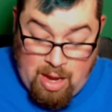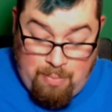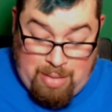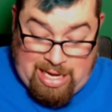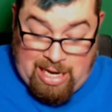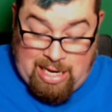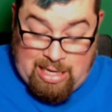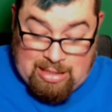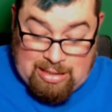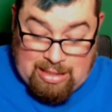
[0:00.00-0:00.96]

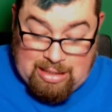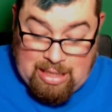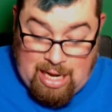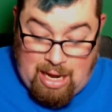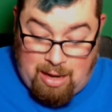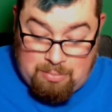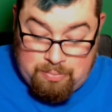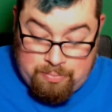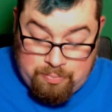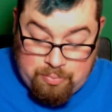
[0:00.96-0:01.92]
because
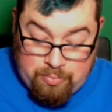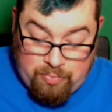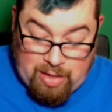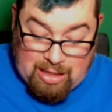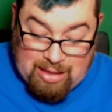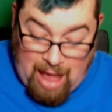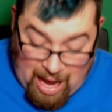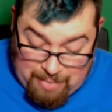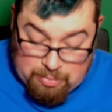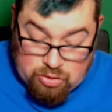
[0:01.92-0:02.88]
um,
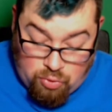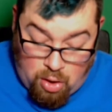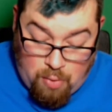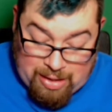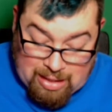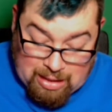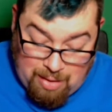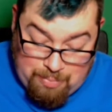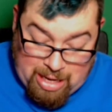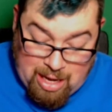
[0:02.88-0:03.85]
limes grow in
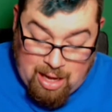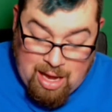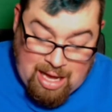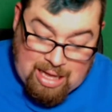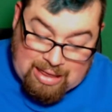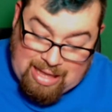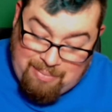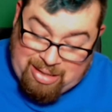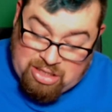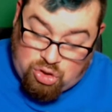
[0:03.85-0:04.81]
Colombia
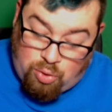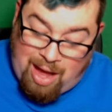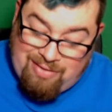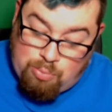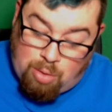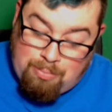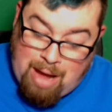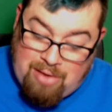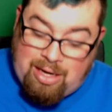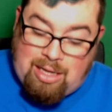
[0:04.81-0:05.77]
Lemons thrive in more
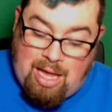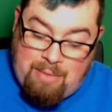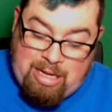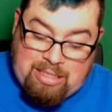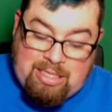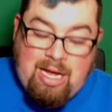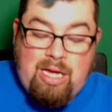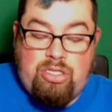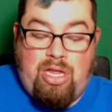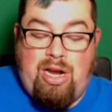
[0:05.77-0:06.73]
moderate climates,
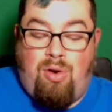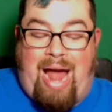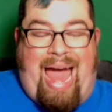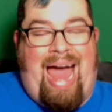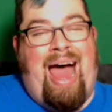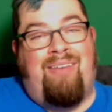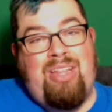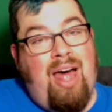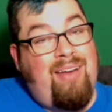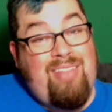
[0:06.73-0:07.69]
so they don't have a
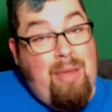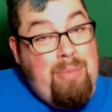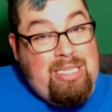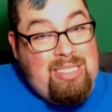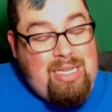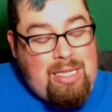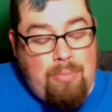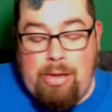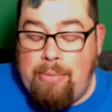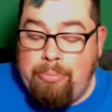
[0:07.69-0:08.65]
lot of lemons in
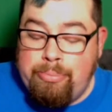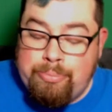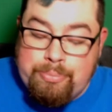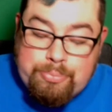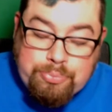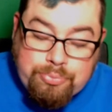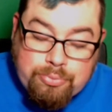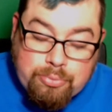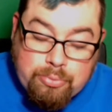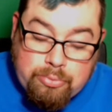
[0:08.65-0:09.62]
Colombia.
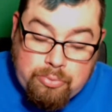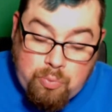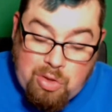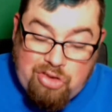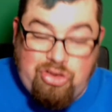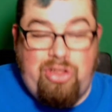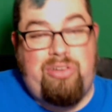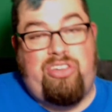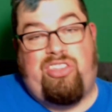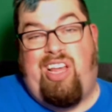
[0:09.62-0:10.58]
So they're
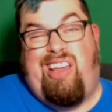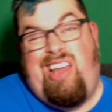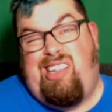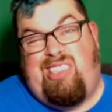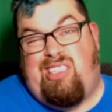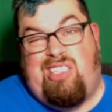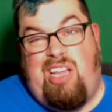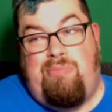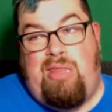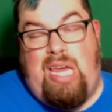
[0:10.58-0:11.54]
just like, eh, it's the
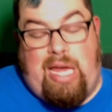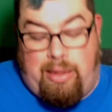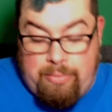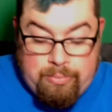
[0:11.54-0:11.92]
same thing,